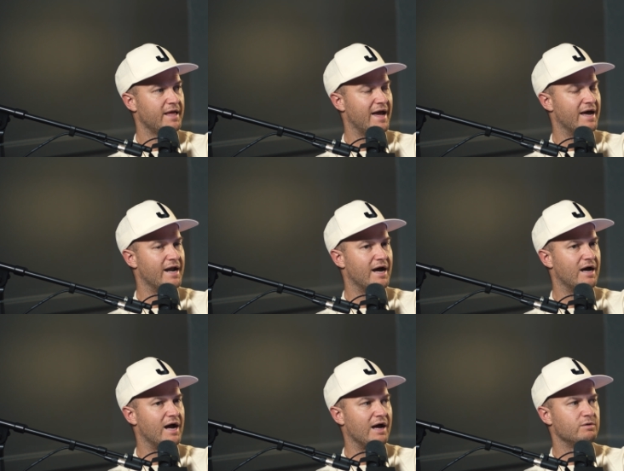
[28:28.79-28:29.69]
And
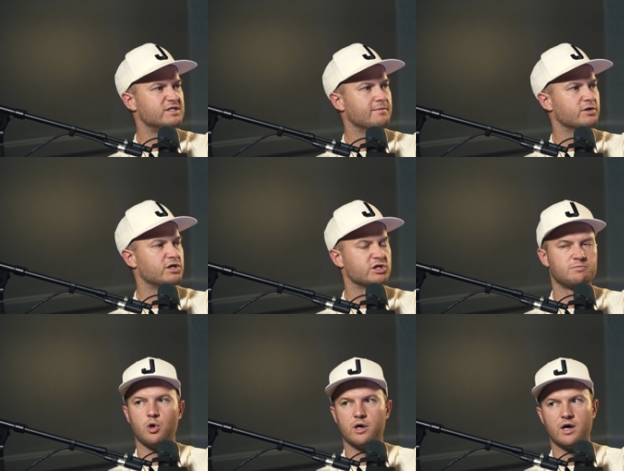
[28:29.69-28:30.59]
I was able to just
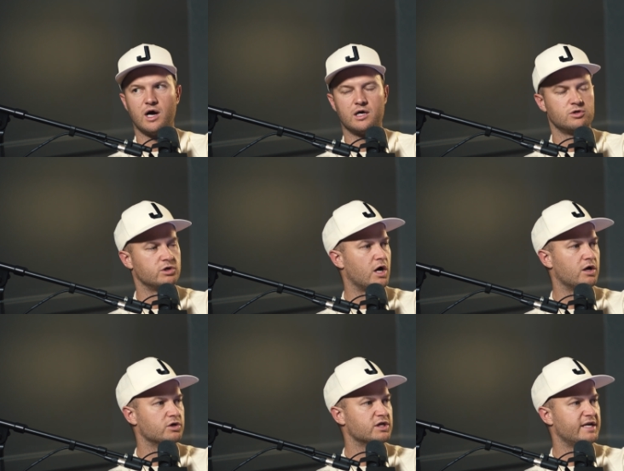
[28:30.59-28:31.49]
put
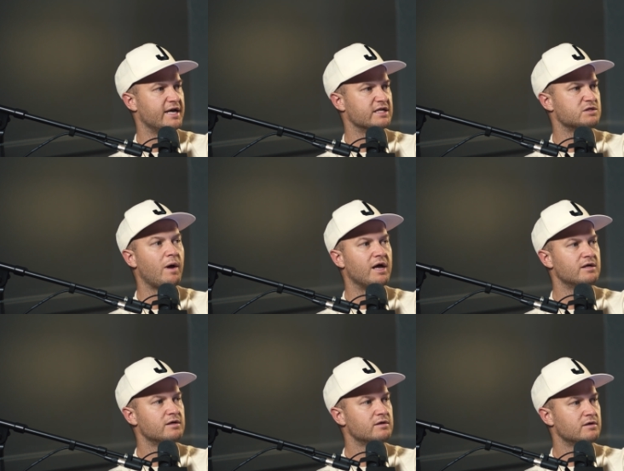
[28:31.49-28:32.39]
$100 a day to
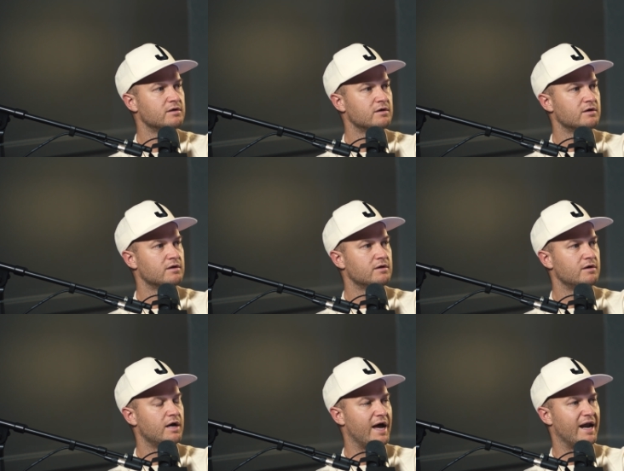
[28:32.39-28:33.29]
spend
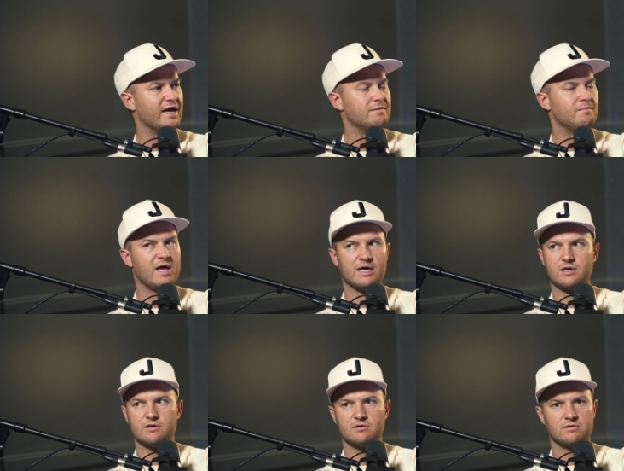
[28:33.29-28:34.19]
and I'd
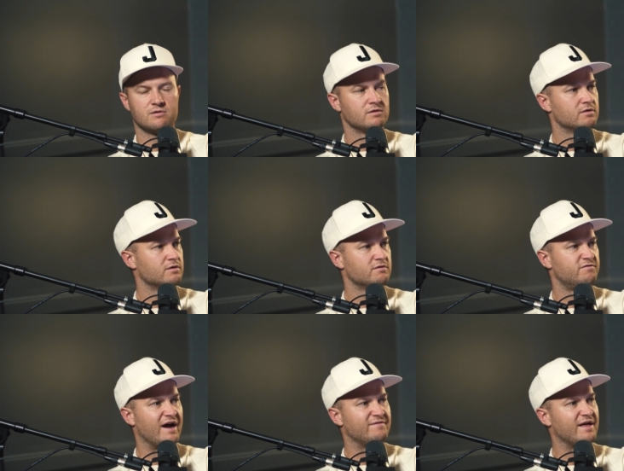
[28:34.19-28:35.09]
make
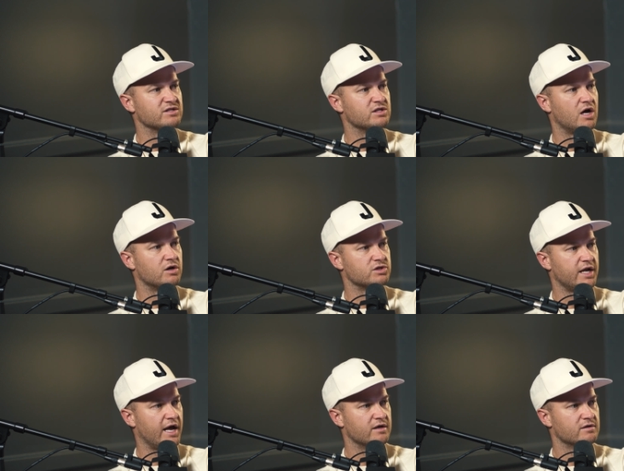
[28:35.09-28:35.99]
$5,000 a
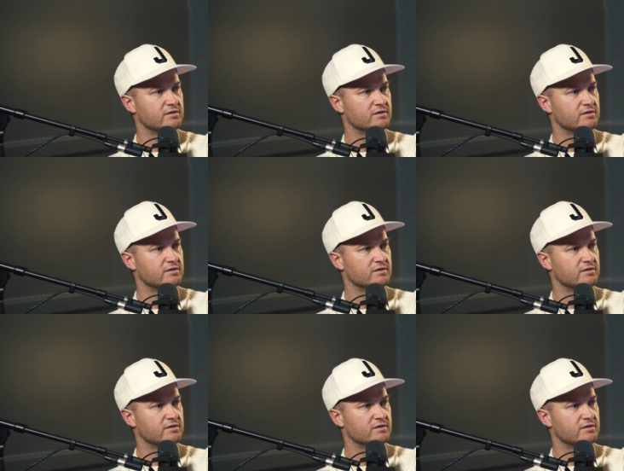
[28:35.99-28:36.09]
day.